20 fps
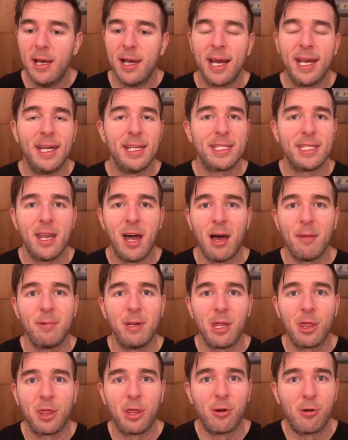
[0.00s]
it has not
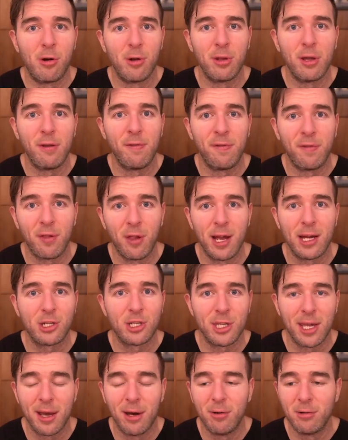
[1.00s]
been thoroughly
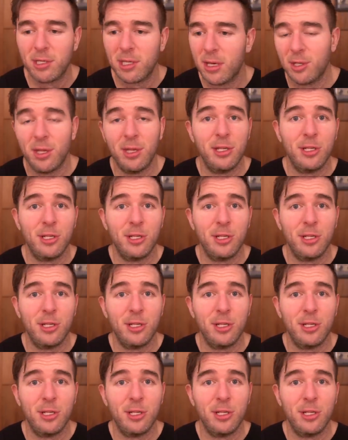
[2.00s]
fleshed out to the